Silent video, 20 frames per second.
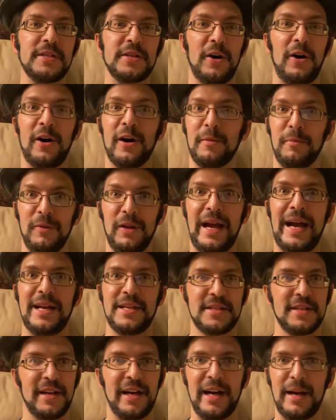arm
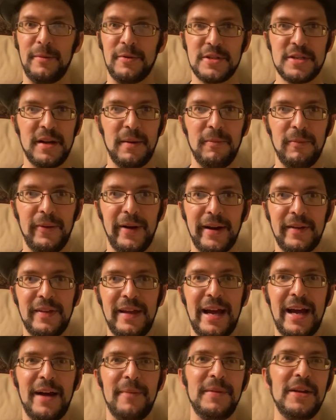last time or something like
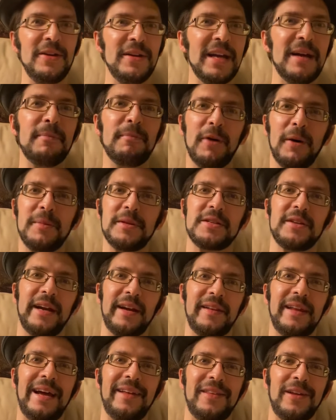that. I mean, you get moments
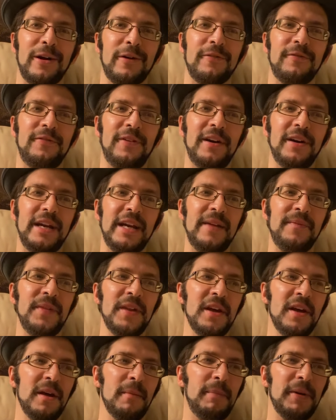like that are funny,
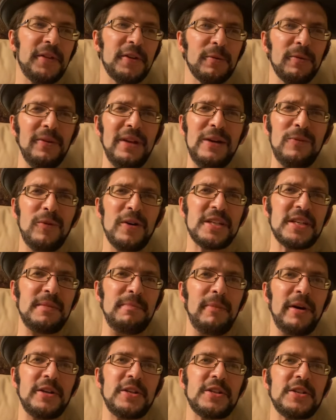but there really wasn't
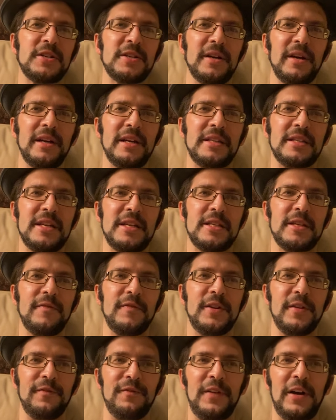much sense
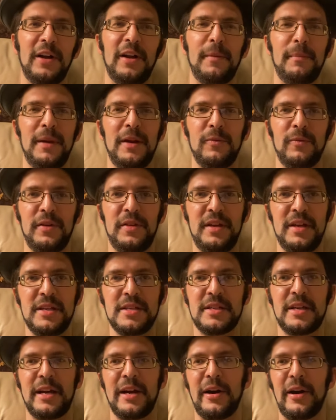of development with
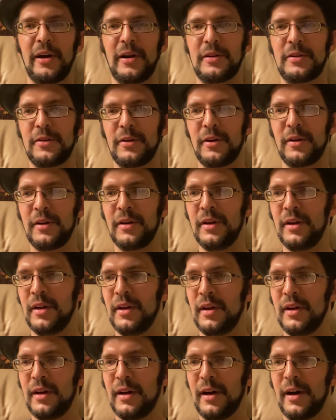his character.
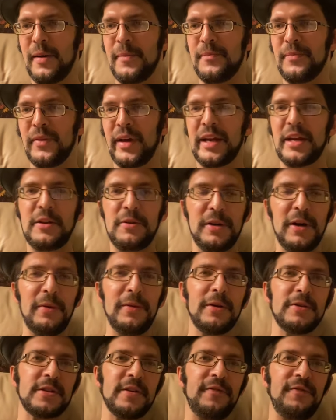Like,
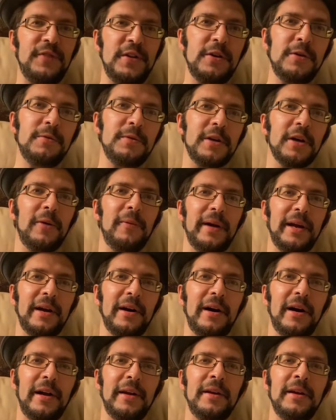there's a feud going
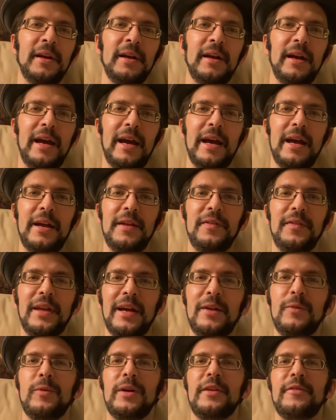on, and
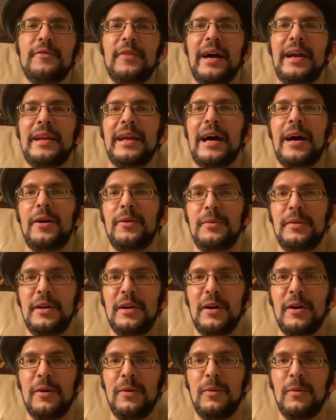then when you find out,
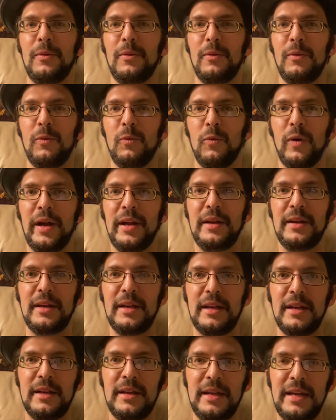what
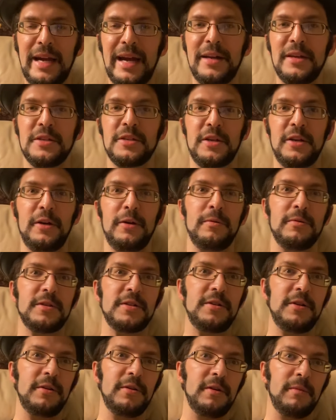he had his goons
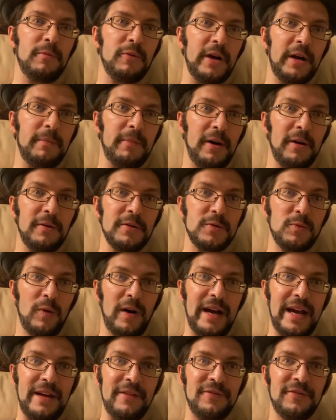do to Brick Bardo's
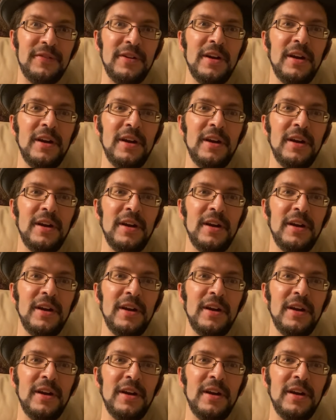wife,